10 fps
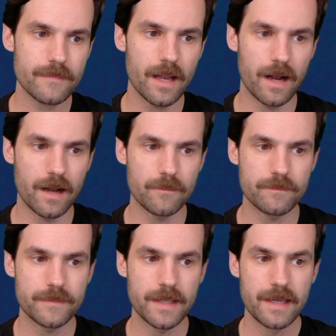
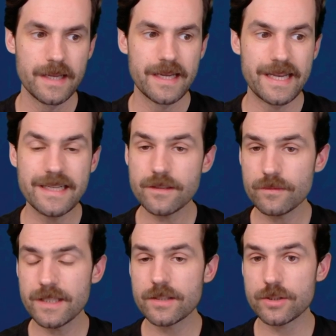It is a
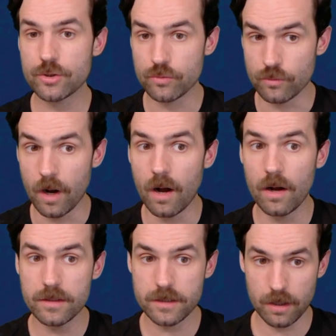really
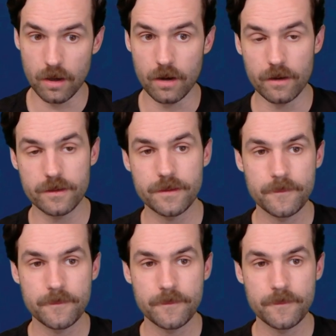strong card,